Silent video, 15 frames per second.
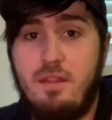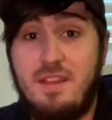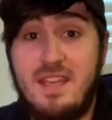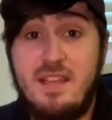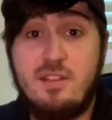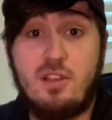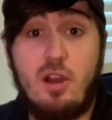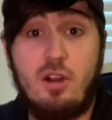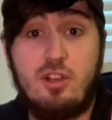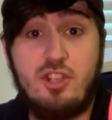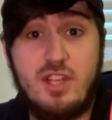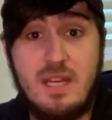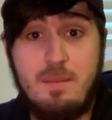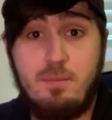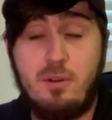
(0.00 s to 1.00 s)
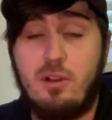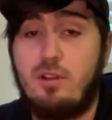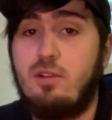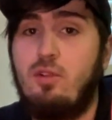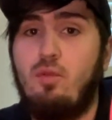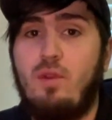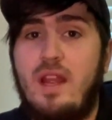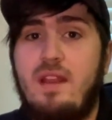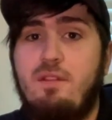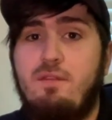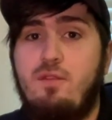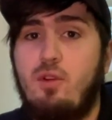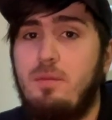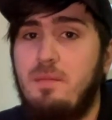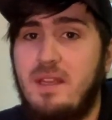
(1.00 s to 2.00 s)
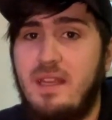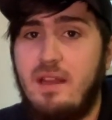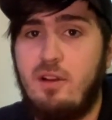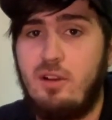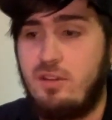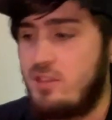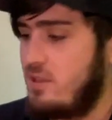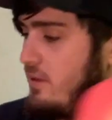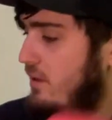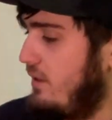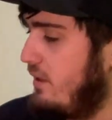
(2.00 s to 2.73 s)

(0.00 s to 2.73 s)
These are cheaper, great for beginners.